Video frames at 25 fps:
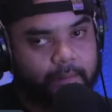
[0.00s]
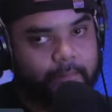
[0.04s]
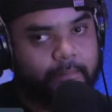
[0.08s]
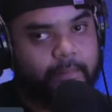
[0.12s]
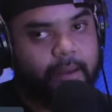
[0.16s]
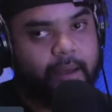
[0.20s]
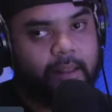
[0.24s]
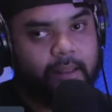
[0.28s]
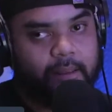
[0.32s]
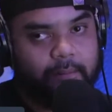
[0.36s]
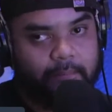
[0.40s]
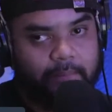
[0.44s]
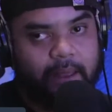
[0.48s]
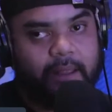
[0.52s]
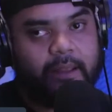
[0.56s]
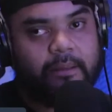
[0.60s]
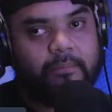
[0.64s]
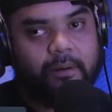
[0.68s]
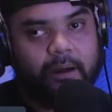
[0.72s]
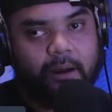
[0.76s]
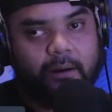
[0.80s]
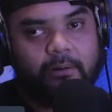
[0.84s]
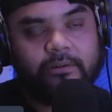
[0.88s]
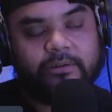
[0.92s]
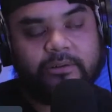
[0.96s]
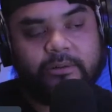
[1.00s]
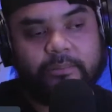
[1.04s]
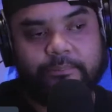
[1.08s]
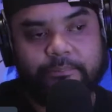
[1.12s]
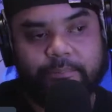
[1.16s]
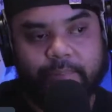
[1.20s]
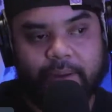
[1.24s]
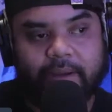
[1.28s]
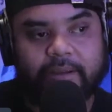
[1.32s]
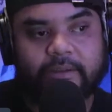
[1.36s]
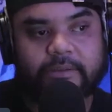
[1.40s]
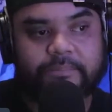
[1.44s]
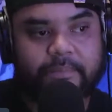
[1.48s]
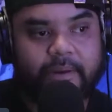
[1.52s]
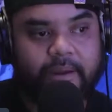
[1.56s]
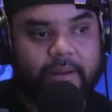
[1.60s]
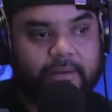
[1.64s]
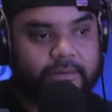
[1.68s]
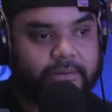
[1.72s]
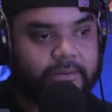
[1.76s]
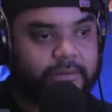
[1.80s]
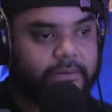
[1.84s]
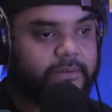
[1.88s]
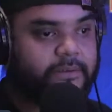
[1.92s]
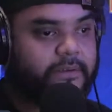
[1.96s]
Malamar was some big
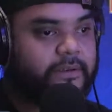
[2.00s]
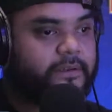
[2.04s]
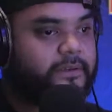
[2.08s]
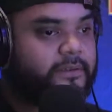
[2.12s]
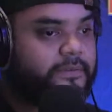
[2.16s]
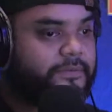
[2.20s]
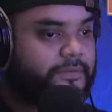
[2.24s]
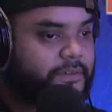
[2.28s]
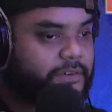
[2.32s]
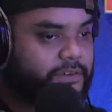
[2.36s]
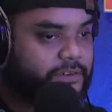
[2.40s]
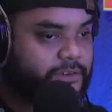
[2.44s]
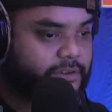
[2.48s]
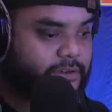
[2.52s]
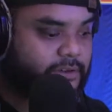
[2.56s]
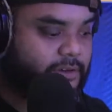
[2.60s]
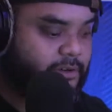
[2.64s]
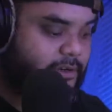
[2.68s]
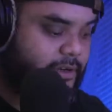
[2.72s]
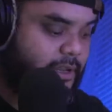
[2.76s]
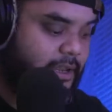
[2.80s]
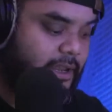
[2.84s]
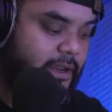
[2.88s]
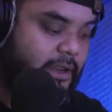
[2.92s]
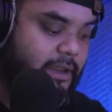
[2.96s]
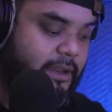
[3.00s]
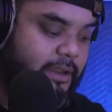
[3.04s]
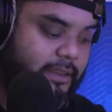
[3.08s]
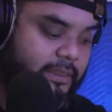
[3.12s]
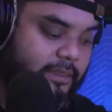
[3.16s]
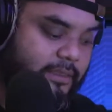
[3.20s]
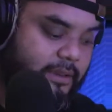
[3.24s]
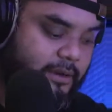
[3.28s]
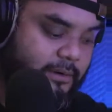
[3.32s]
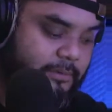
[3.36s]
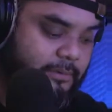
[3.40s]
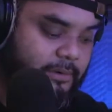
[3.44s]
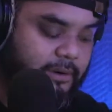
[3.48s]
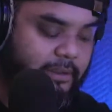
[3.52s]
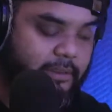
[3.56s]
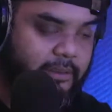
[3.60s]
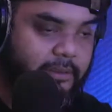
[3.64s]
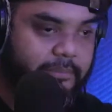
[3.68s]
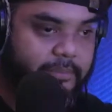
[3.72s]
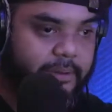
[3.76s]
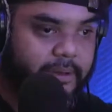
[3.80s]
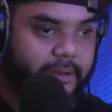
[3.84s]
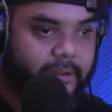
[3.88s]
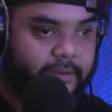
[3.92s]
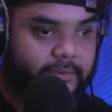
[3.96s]
sponsors, that's for sure. They're one of
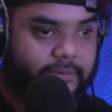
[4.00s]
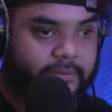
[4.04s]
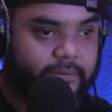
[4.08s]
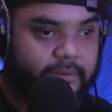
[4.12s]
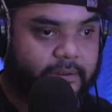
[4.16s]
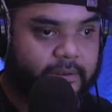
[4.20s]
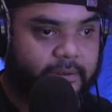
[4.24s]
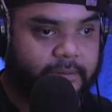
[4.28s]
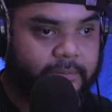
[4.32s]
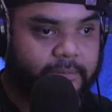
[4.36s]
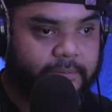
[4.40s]
the biggest.